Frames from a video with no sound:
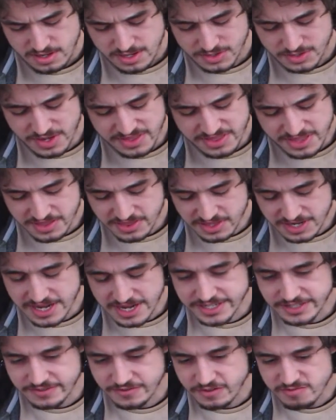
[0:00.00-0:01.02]
So I think the
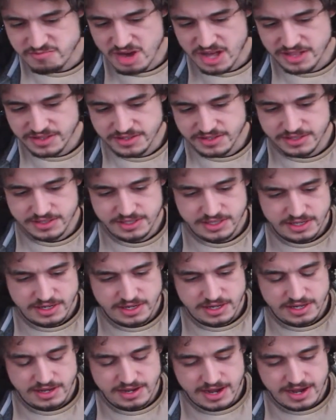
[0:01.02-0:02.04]
next few months
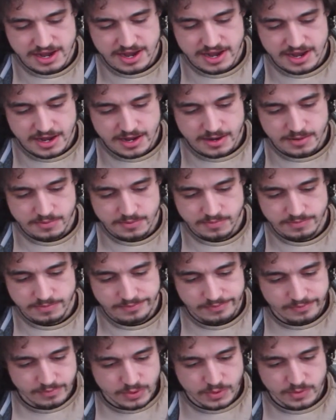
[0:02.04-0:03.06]

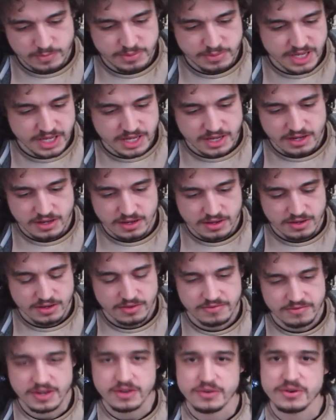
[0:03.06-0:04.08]
we'll be
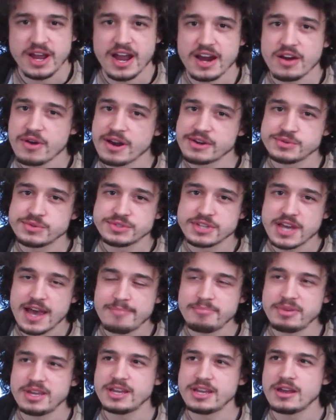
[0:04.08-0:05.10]
figuring out gradual
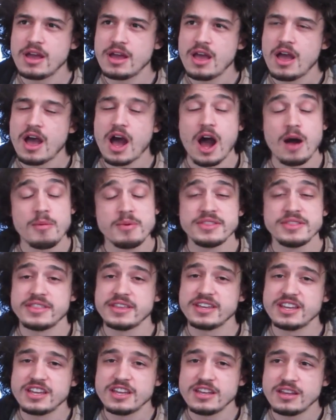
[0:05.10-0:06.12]
typing. I'll be
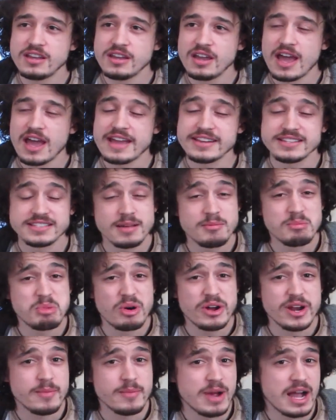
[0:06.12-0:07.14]
thinking at some
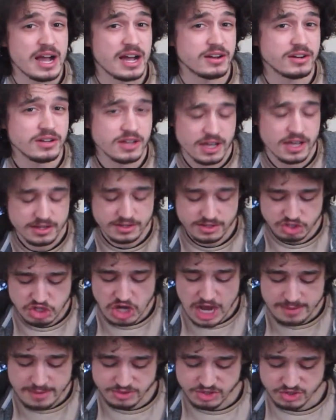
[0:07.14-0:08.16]
point about
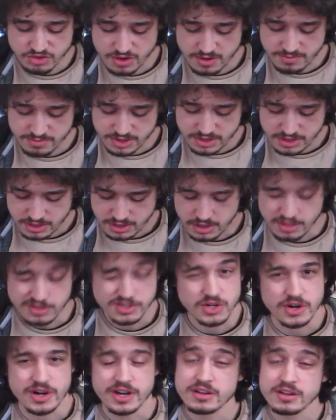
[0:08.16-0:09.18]
TypeScript,
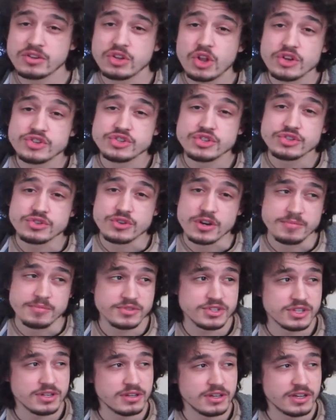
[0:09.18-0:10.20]
Clojure
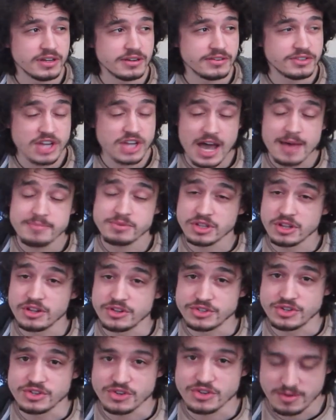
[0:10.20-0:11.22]
script, typed
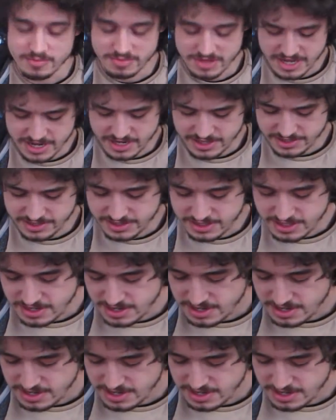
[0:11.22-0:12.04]
Clojure script, that is.